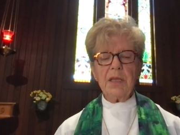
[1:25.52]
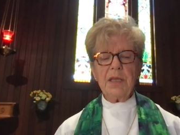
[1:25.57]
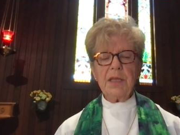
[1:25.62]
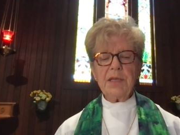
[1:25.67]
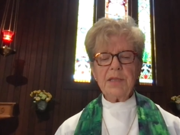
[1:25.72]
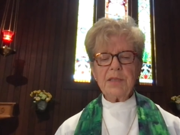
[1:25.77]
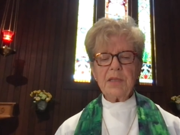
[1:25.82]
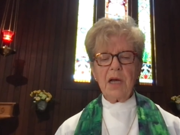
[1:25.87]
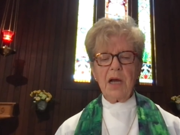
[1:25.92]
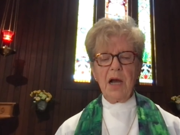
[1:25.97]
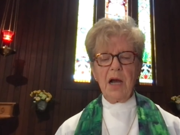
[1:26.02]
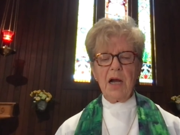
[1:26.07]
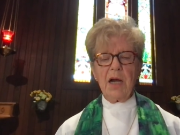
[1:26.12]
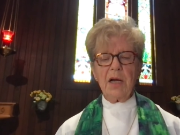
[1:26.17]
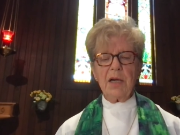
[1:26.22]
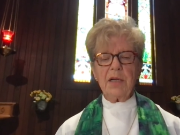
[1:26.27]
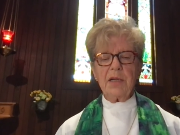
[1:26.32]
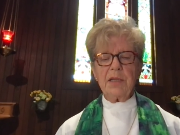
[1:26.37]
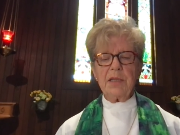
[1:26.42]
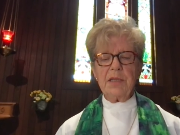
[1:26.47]
This
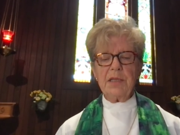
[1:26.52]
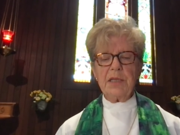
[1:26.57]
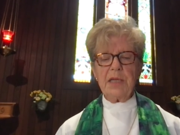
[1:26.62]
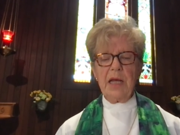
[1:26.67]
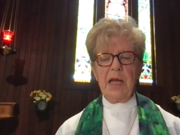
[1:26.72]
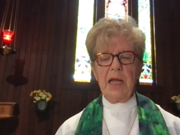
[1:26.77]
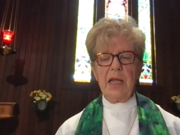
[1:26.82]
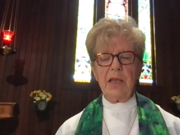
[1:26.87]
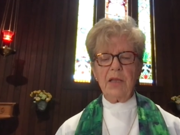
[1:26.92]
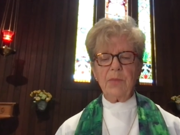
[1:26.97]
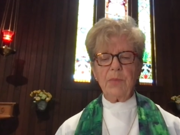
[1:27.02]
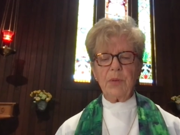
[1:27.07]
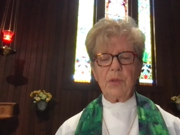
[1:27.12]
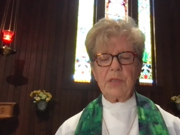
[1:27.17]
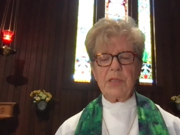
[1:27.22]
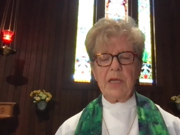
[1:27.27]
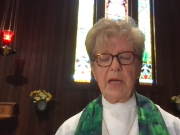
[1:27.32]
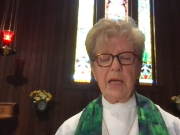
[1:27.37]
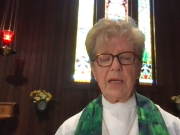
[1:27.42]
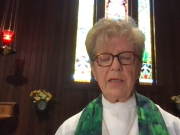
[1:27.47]
ark contained the
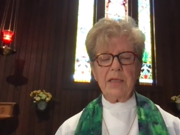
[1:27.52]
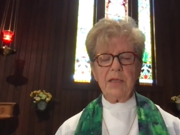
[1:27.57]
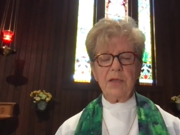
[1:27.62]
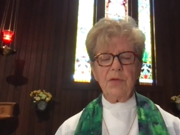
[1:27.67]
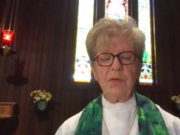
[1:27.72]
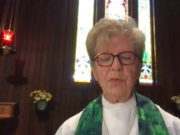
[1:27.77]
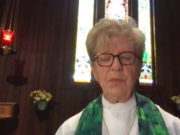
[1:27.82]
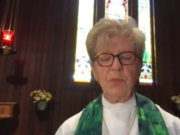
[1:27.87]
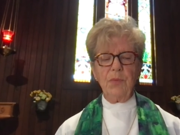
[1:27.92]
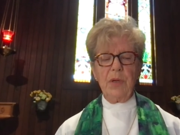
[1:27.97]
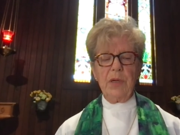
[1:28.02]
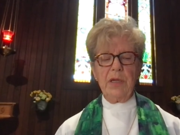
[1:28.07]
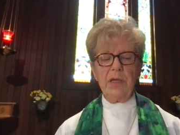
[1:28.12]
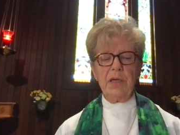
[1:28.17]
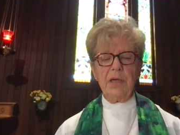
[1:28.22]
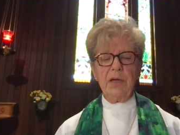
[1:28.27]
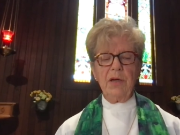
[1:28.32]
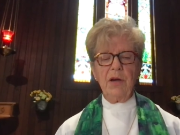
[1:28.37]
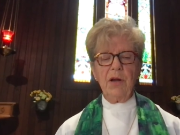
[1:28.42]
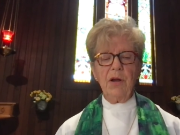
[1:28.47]
protected
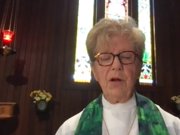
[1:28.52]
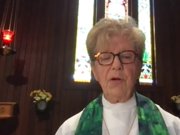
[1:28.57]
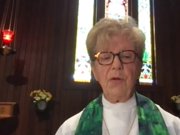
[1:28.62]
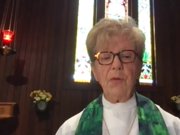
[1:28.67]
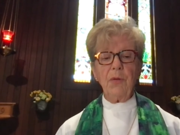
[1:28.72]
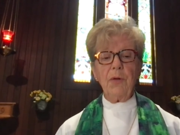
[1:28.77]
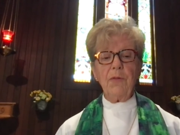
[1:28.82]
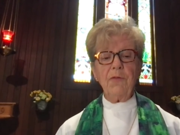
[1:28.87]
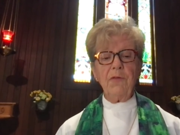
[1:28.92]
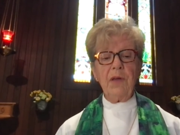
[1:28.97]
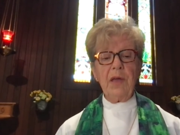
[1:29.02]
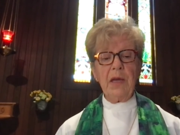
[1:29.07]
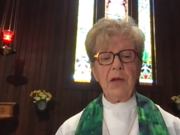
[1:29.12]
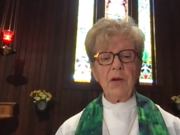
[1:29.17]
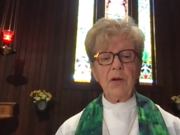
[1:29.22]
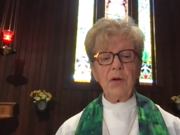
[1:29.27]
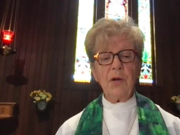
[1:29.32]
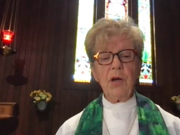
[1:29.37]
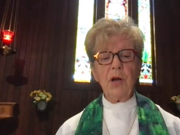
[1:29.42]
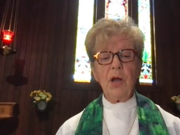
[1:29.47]
written
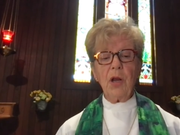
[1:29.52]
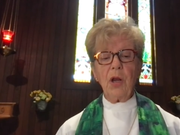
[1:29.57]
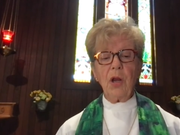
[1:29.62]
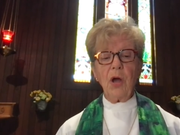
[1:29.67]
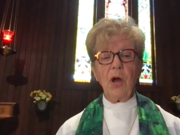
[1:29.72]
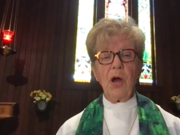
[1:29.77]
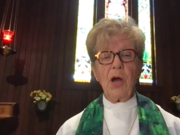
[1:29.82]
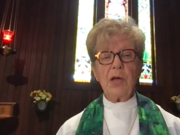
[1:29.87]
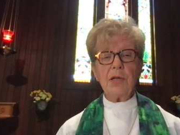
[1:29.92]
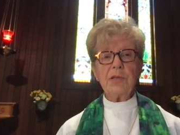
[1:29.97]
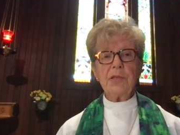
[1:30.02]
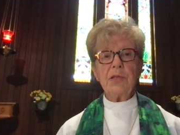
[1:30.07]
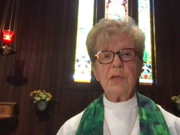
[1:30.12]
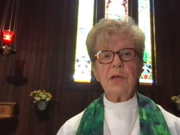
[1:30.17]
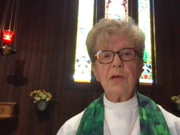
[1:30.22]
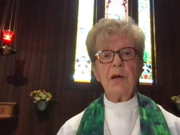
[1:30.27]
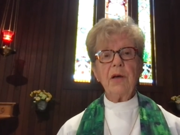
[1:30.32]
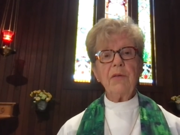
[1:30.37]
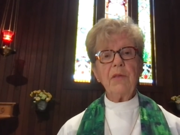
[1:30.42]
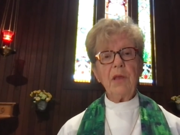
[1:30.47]
revered laws
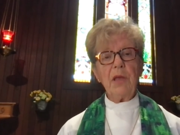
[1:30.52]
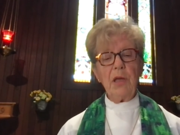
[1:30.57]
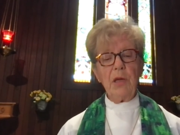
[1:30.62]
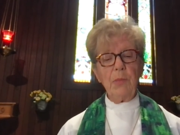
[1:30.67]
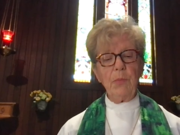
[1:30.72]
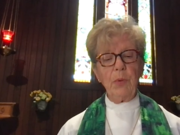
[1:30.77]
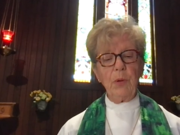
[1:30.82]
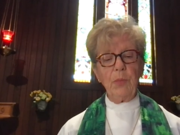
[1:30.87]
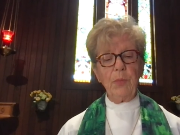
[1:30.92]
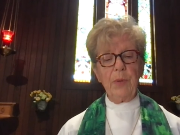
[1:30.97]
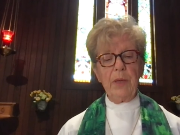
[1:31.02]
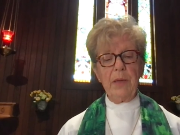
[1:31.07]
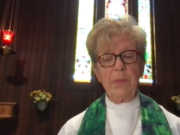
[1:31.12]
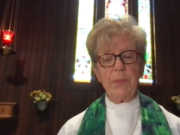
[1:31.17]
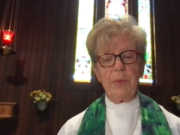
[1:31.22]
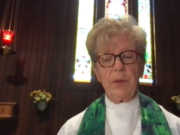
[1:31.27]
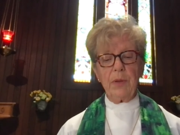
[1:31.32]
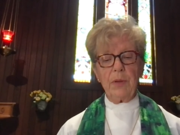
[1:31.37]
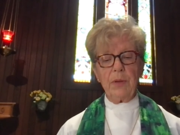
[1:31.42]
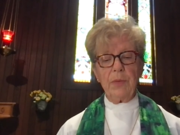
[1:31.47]
of the Hebrew
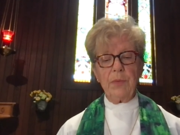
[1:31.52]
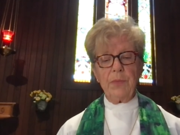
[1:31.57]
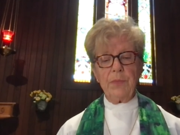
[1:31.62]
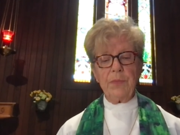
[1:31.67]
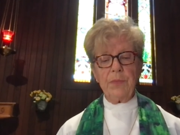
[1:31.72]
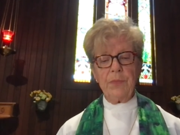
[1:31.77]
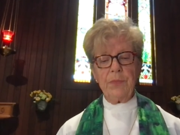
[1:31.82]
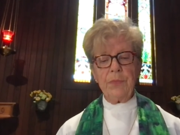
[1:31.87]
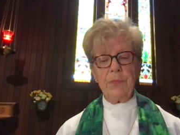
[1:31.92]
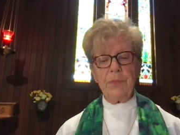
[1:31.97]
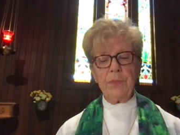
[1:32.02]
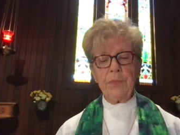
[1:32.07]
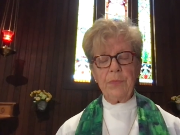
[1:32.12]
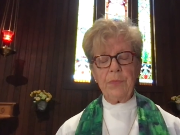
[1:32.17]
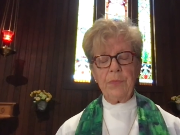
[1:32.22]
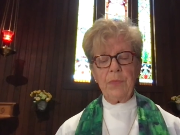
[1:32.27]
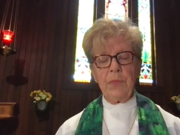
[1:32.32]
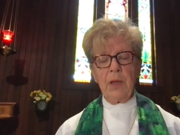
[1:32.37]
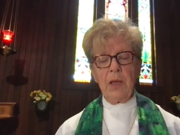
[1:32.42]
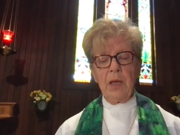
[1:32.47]
people.
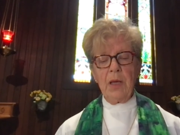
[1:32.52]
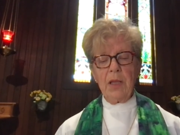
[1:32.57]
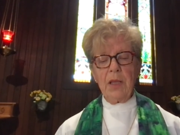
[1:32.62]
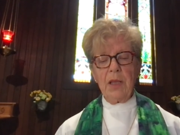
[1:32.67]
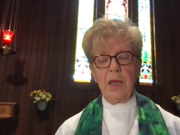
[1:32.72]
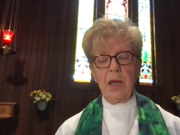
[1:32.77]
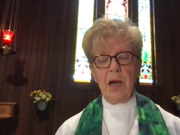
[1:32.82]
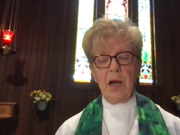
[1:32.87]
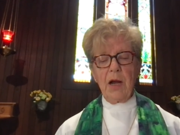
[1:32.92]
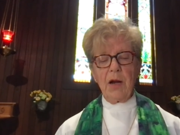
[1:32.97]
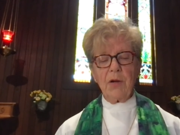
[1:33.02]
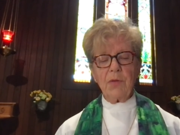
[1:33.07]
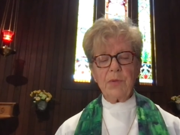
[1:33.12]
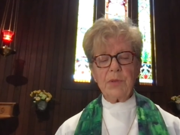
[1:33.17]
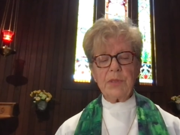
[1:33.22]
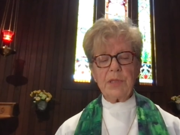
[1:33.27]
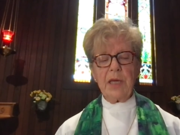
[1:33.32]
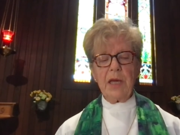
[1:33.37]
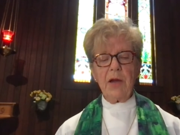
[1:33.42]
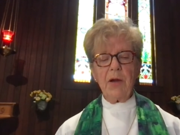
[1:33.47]
The ark
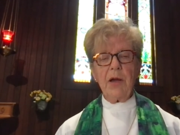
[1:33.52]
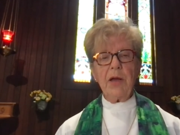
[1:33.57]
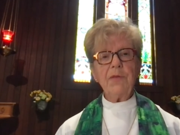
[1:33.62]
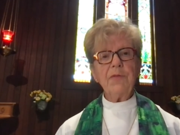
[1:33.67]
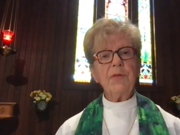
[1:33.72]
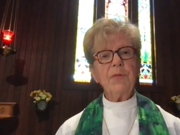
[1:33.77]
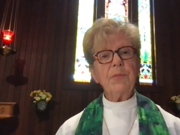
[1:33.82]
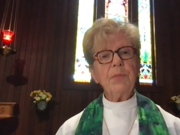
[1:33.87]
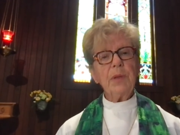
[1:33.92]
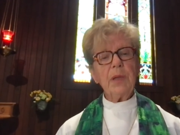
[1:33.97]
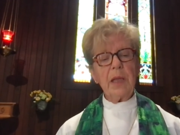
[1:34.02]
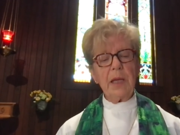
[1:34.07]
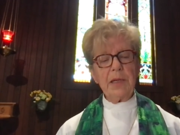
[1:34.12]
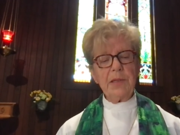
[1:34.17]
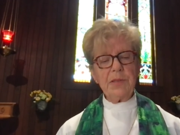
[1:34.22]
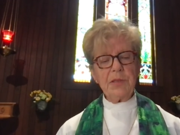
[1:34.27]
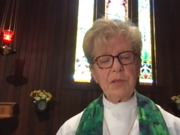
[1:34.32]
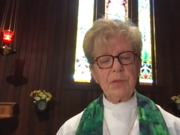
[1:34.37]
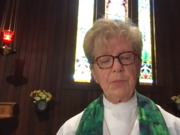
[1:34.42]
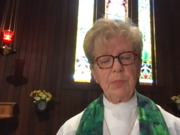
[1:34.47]
was carried from
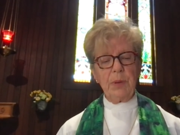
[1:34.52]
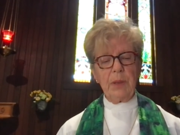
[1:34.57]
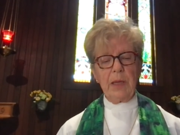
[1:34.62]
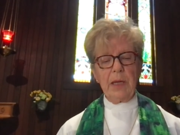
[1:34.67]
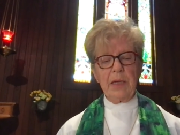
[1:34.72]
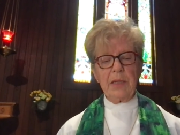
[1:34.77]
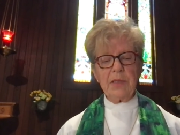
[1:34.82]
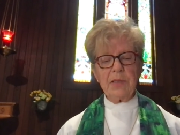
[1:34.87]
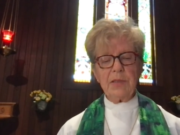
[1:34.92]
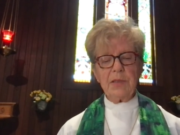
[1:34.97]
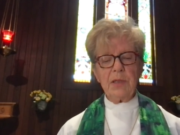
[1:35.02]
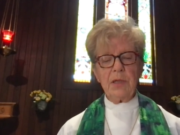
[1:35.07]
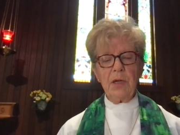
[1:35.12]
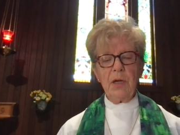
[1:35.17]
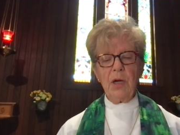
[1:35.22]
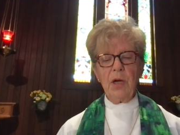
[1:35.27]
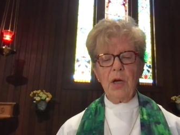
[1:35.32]
place to place